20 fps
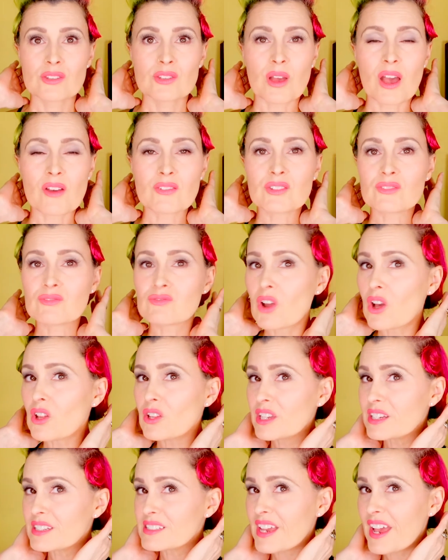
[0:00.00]
So after
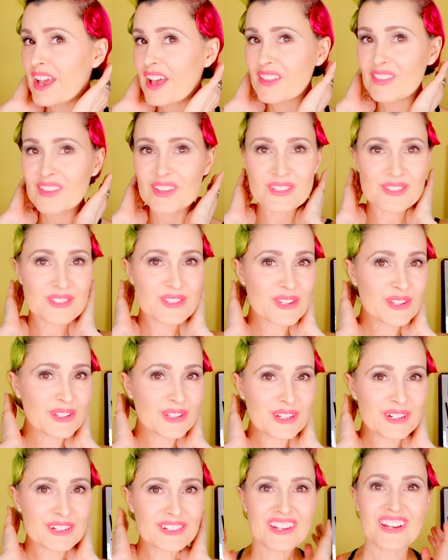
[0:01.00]
rolling down those two
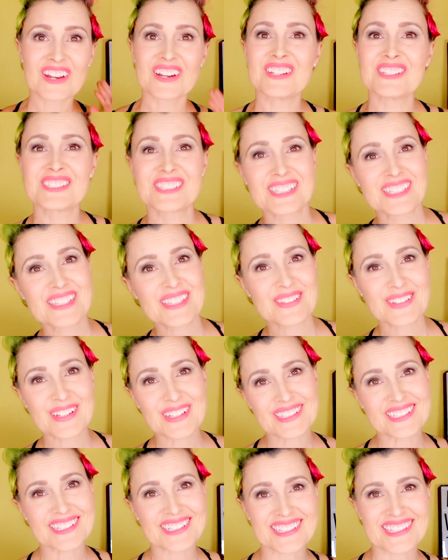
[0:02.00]
little curls, this is what
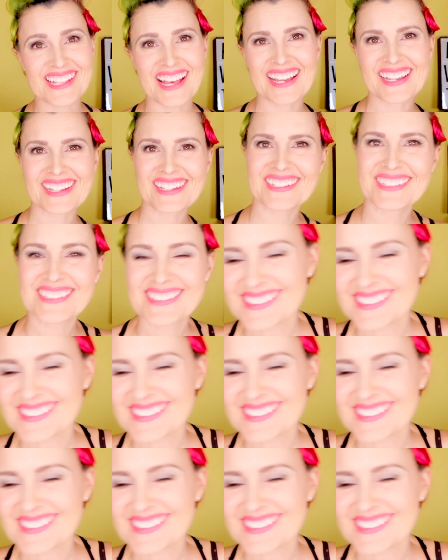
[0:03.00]
it looks like.